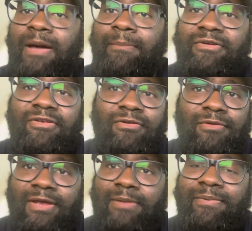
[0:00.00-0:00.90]
how much he's
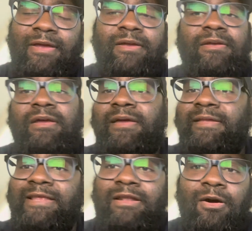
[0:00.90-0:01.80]
going to get paid.
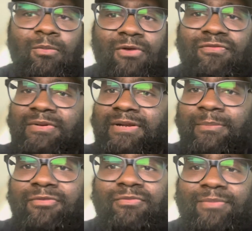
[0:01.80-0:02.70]
Then they'll work for the
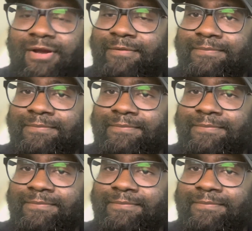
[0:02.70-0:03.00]
numbers from there.